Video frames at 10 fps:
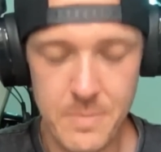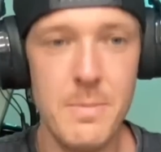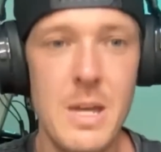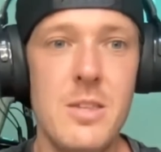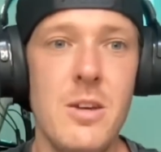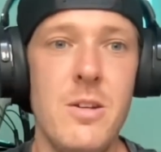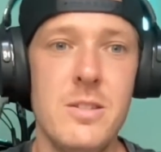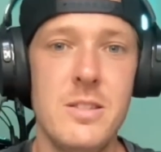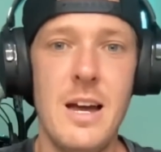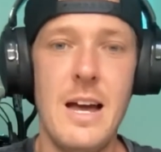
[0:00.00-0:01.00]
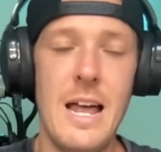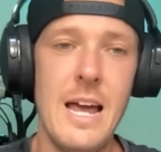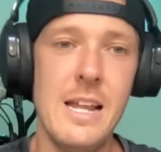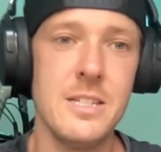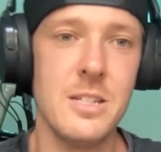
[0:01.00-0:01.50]
Me too. No, I
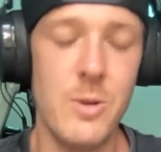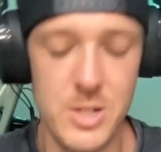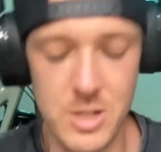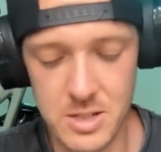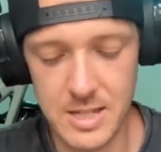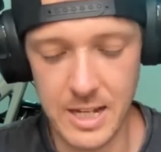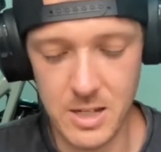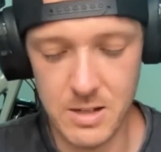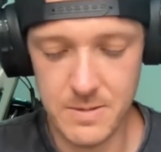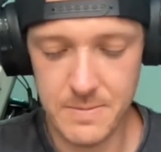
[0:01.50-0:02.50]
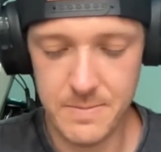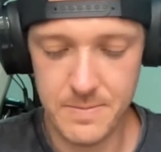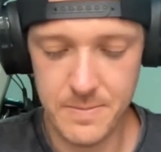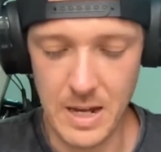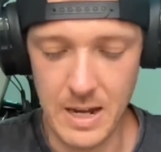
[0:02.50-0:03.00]
like listener questions. Thank you.
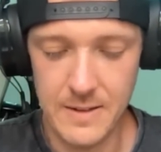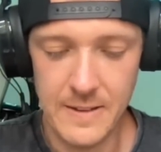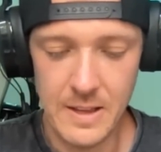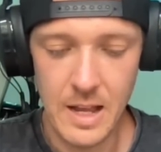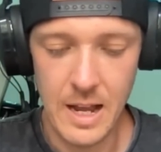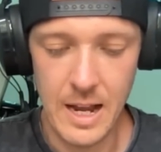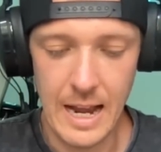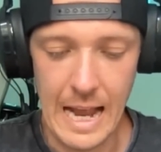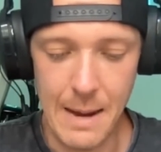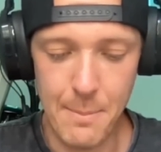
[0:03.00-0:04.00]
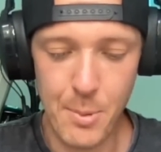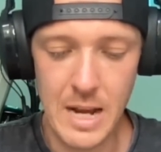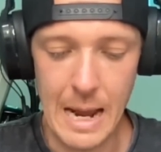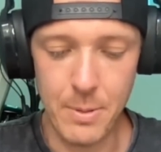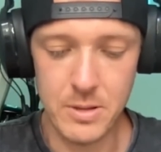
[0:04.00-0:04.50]
Yeah. At Bryn
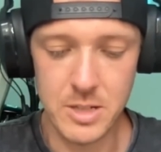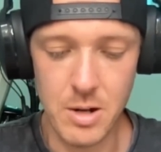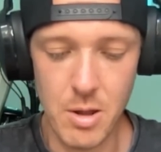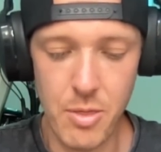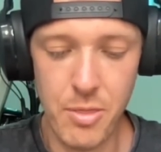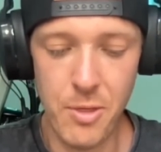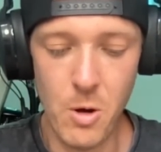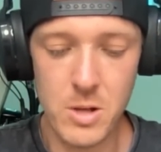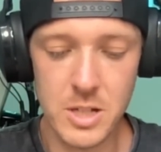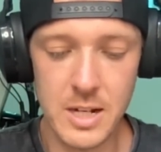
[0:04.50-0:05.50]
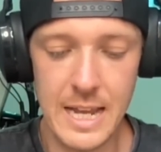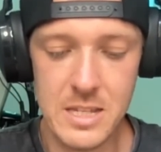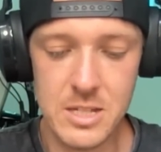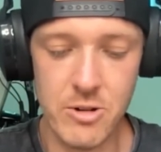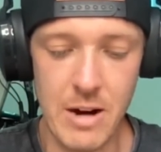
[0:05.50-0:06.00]
Appleton, thoughts on
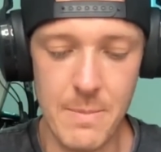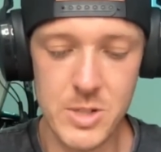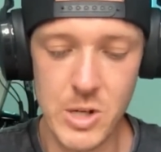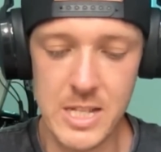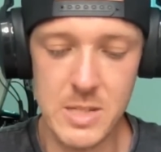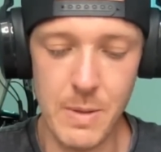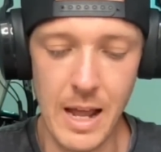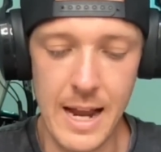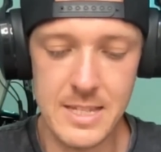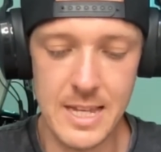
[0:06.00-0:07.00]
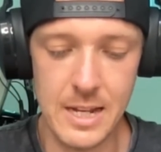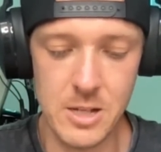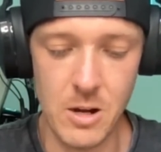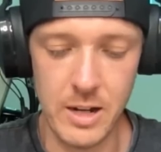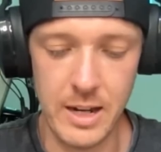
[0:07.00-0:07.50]
Instagram trying to be like
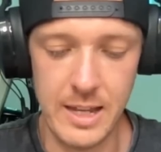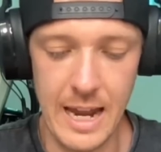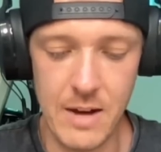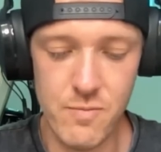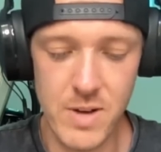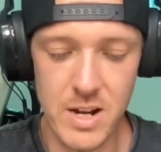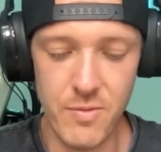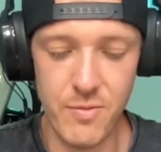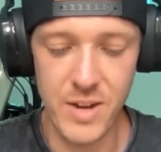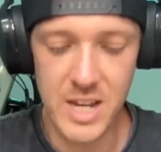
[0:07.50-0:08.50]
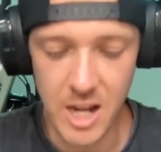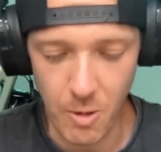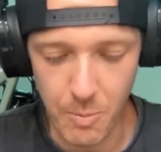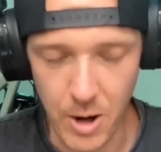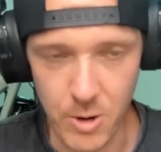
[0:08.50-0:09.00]
TikTok and getting rid of video
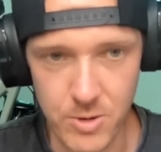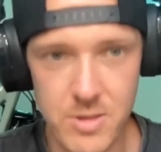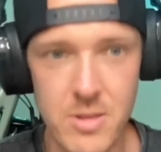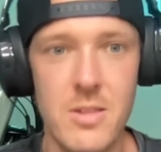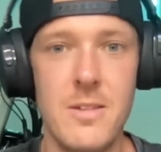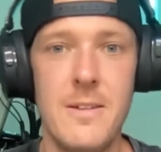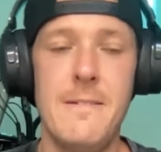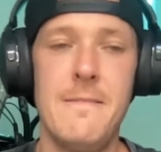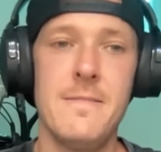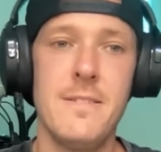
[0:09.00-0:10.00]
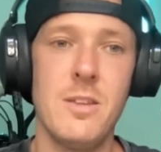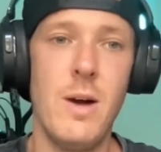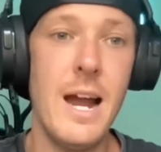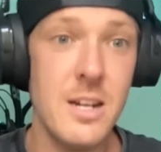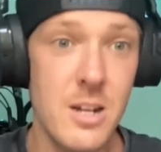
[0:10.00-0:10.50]
posts. Ooh. So
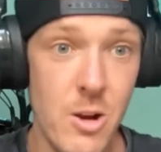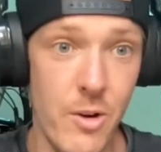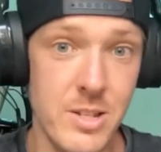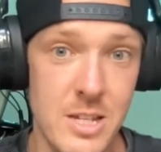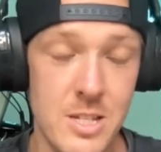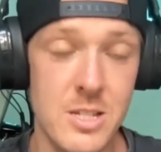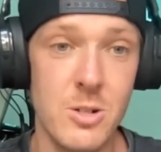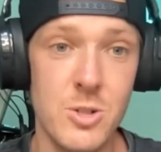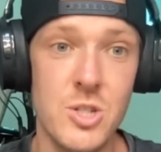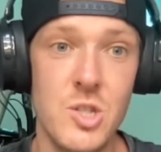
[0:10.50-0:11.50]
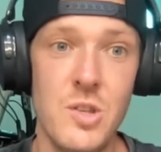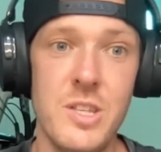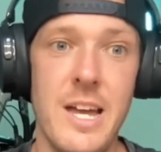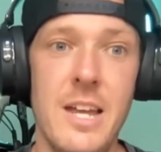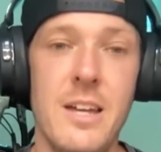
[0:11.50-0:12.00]
I didn't notice this until just the other day. Yeah.